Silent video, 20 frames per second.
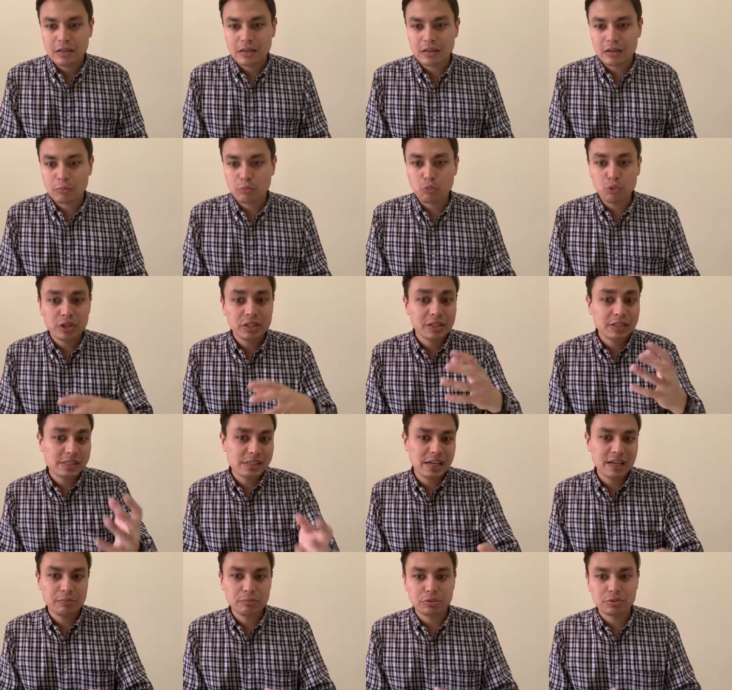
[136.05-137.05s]
Um, one
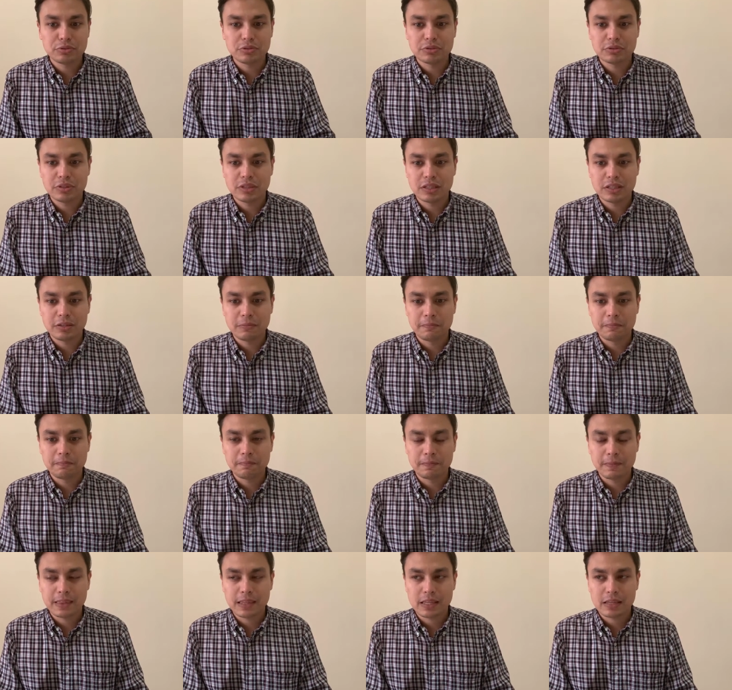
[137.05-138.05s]
example
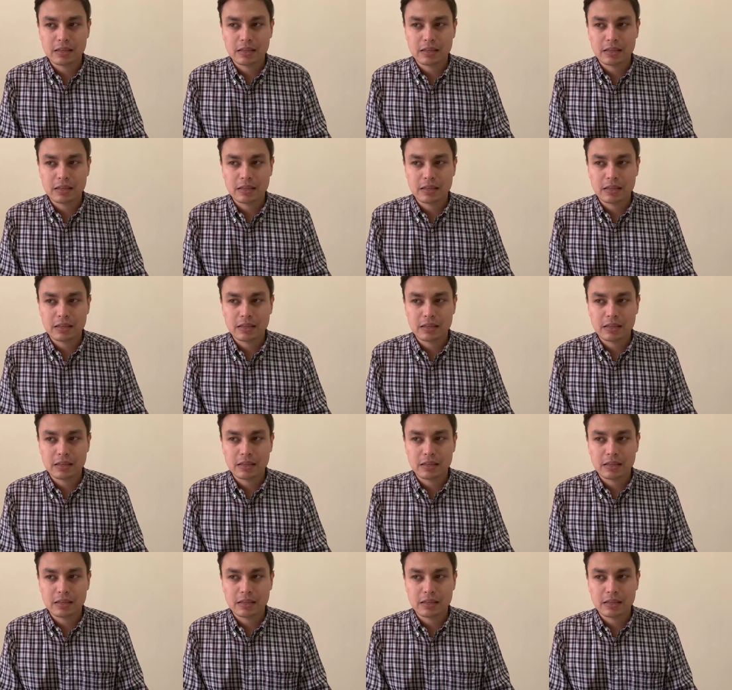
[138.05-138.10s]
um,